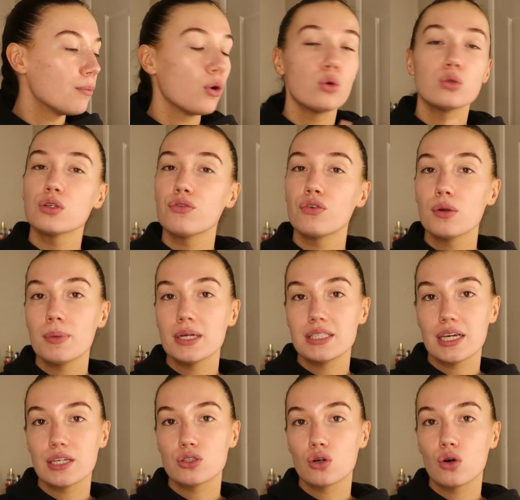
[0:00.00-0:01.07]
Also follow my
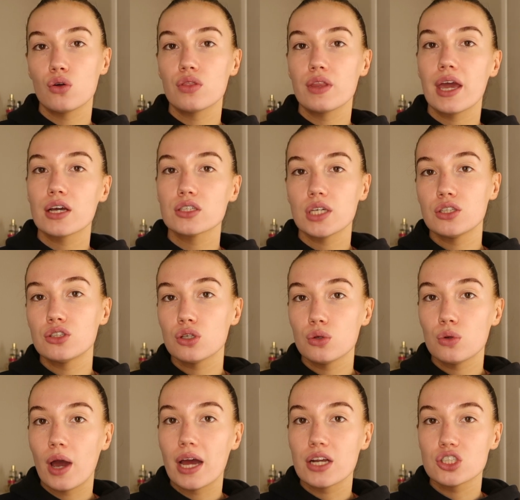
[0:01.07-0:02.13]
TikTok on there, because I
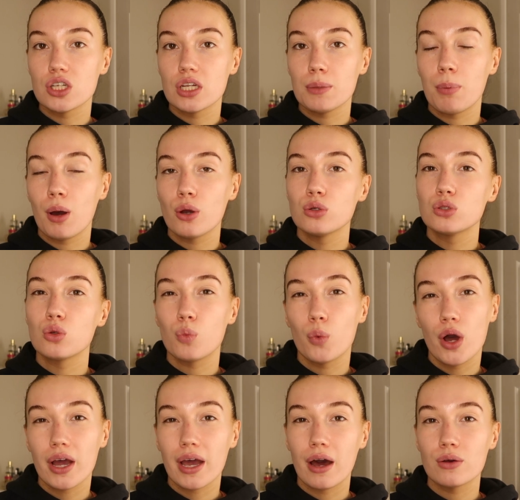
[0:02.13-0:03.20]
do actually post
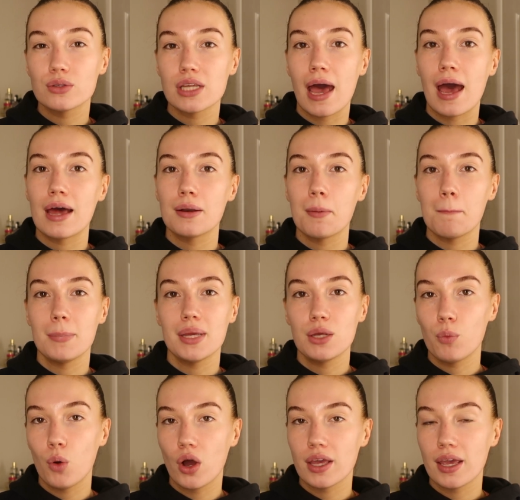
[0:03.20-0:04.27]
workouts and mini
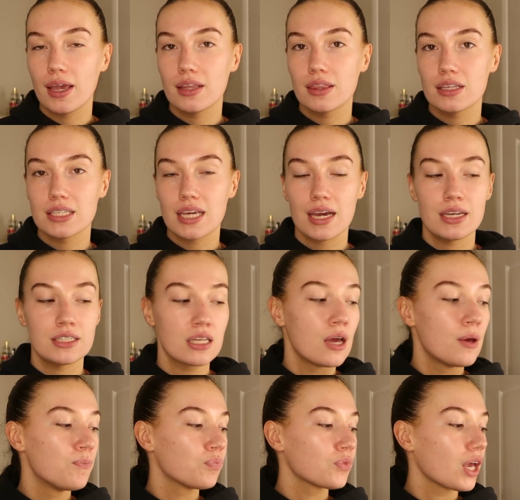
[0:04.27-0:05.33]
what I eat in the days
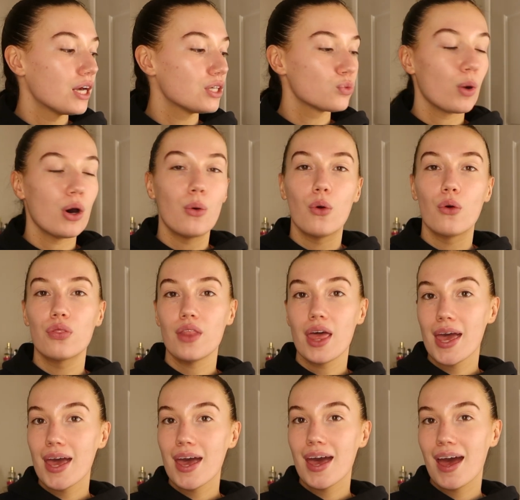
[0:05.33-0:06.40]
as well on
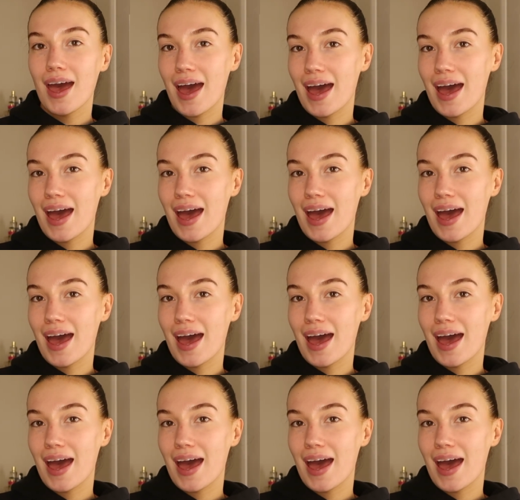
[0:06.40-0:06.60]
there.